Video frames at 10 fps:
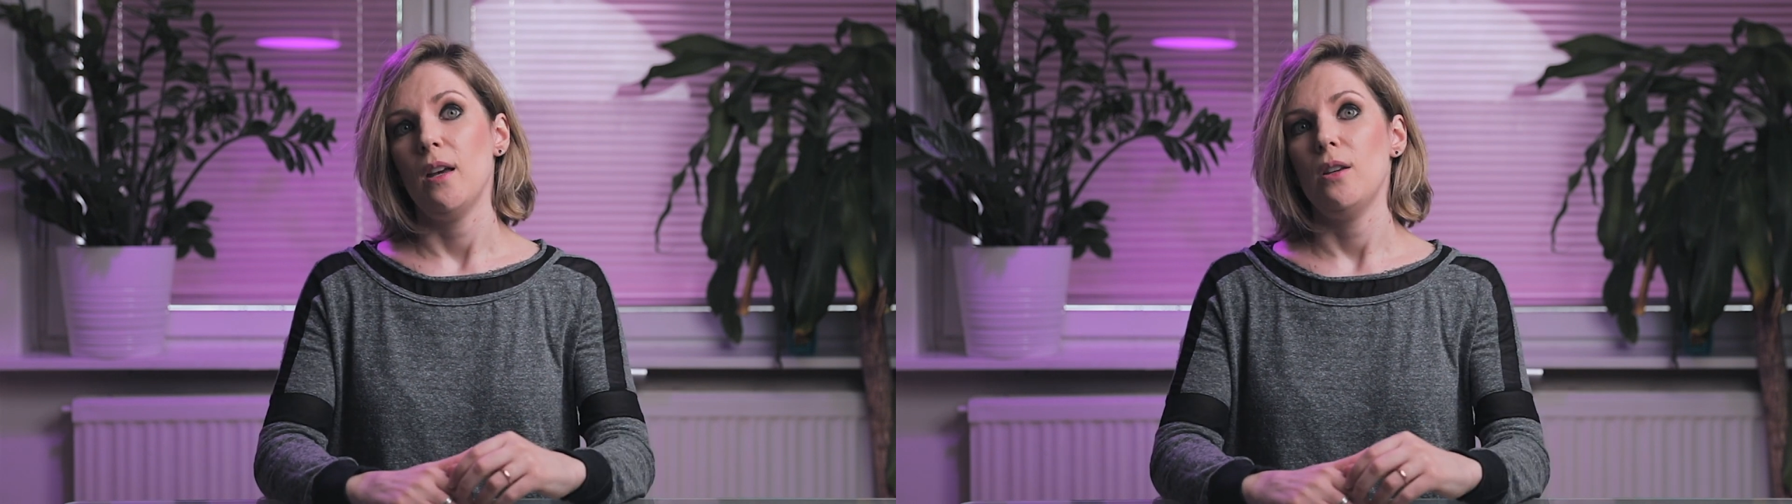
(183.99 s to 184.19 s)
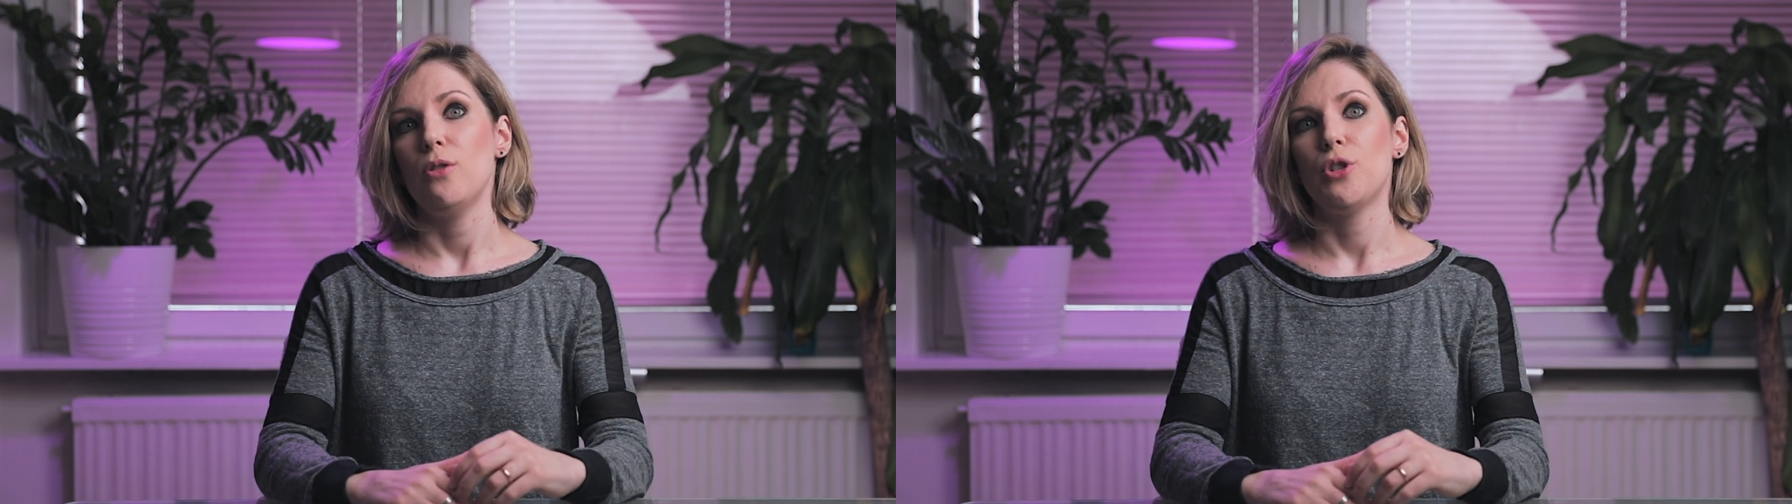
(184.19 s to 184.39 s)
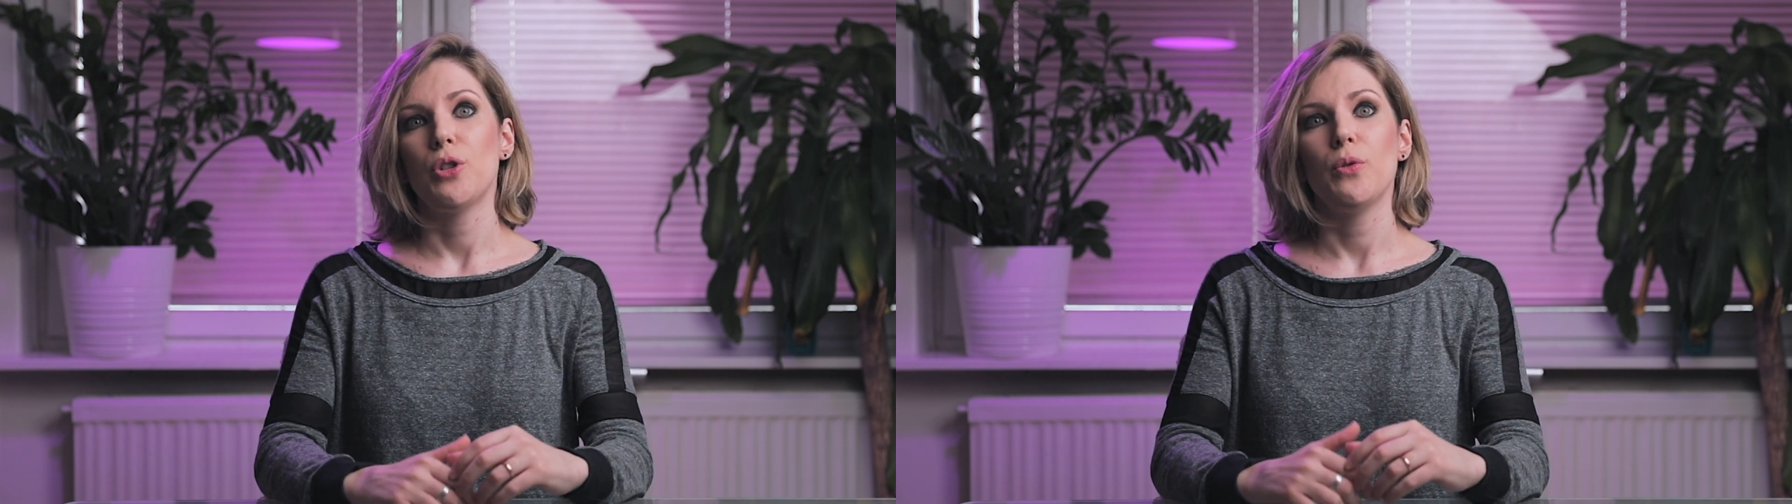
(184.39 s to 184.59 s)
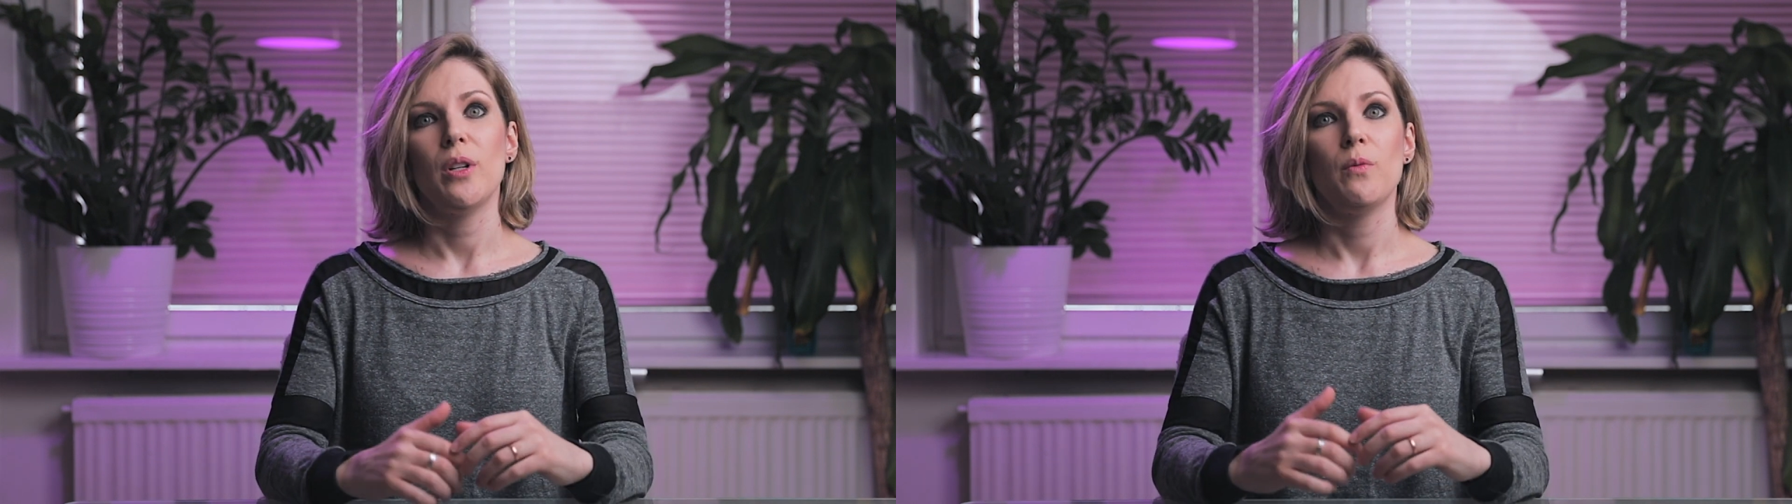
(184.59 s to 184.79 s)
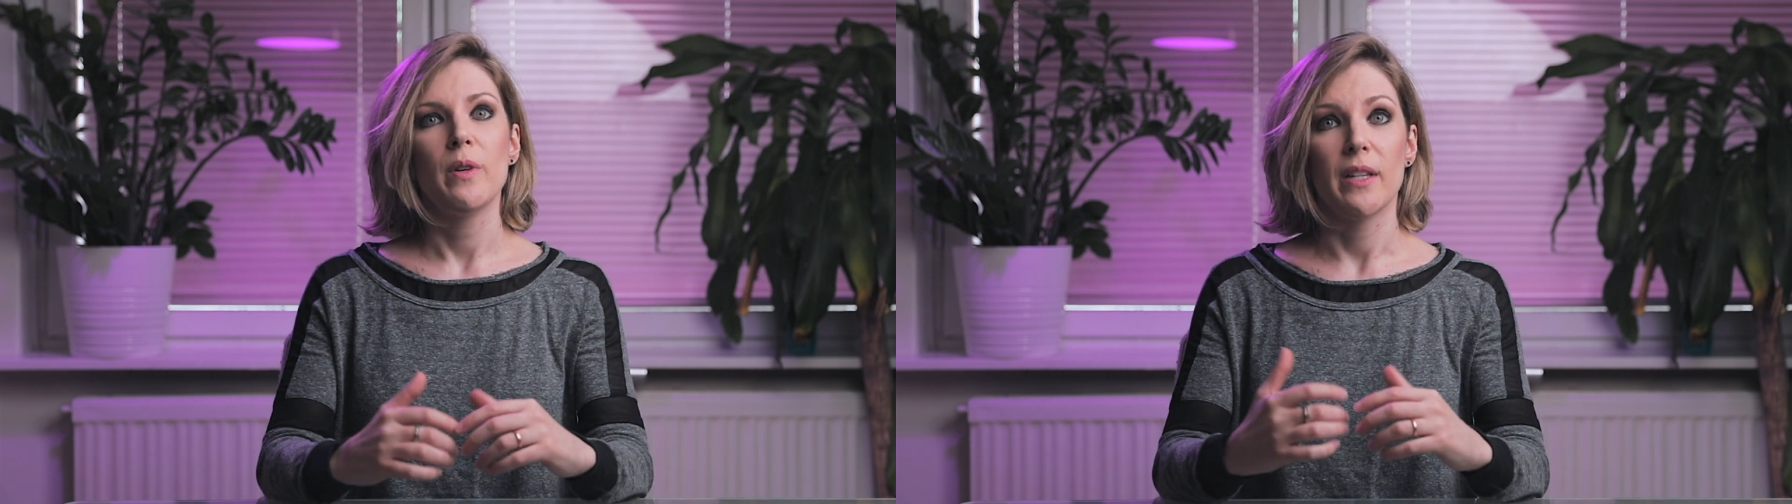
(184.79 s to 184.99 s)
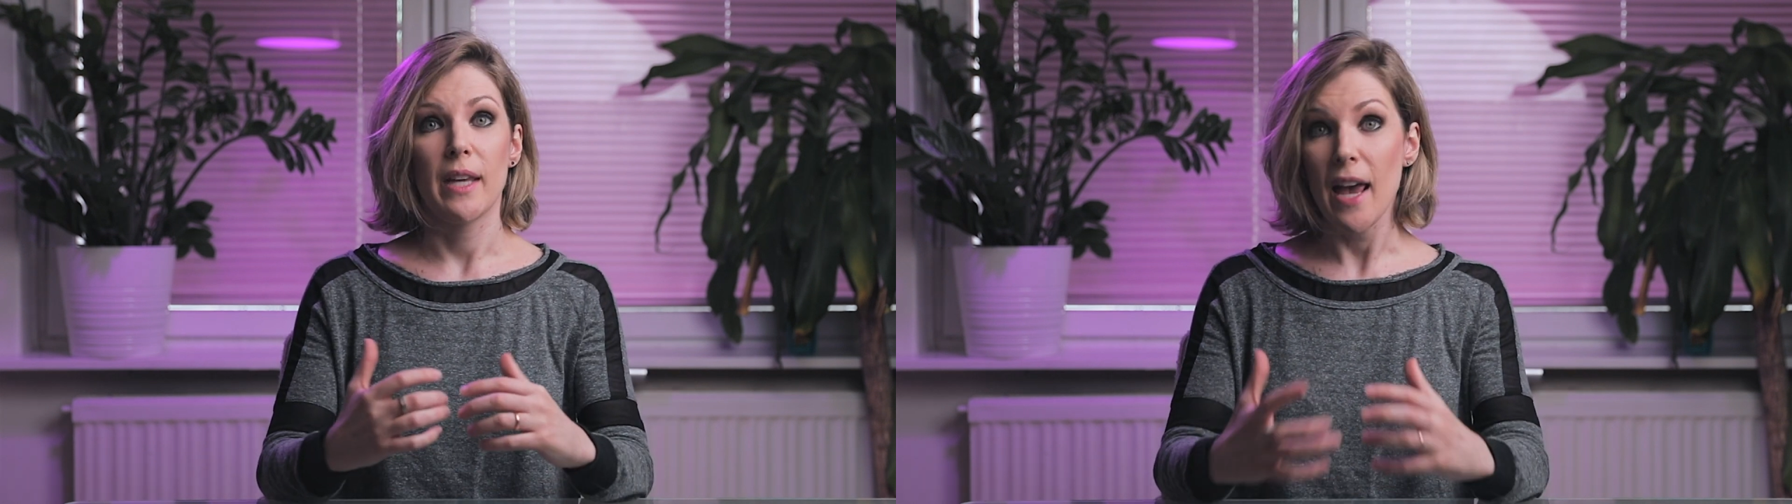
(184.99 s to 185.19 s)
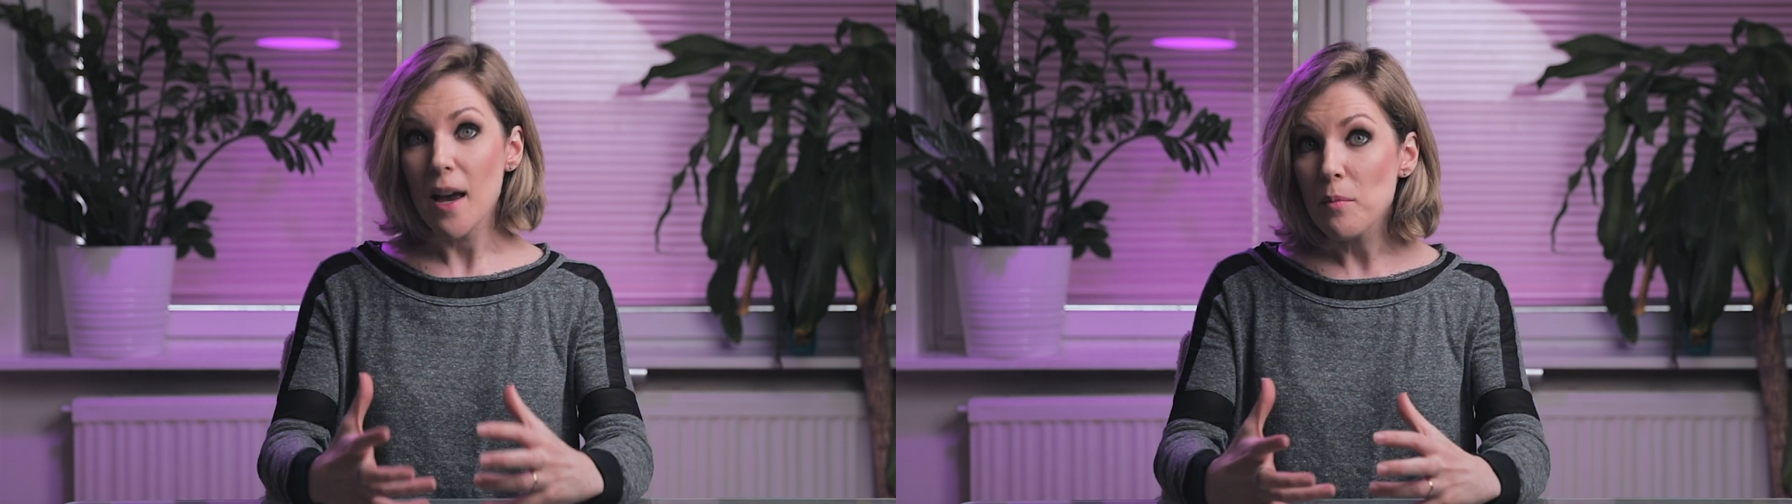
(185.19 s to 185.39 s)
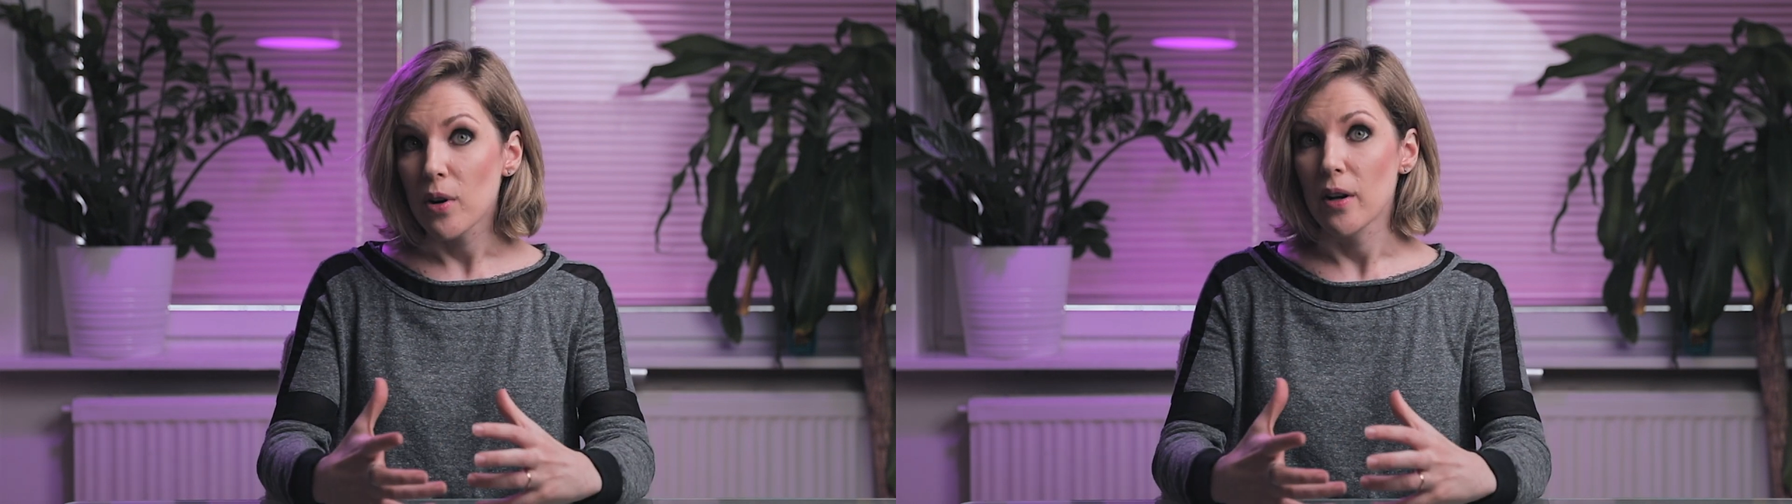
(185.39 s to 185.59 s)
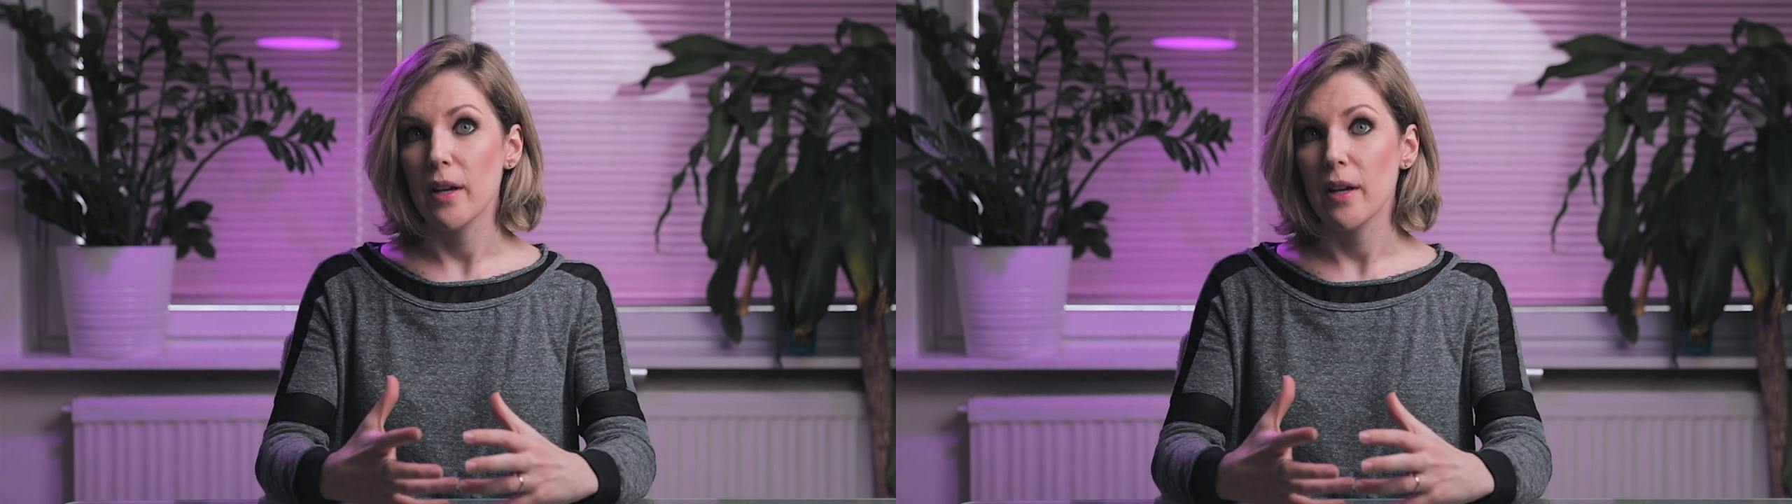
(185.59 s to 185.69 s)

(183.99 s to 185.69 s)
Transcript: you're shooting with a camera,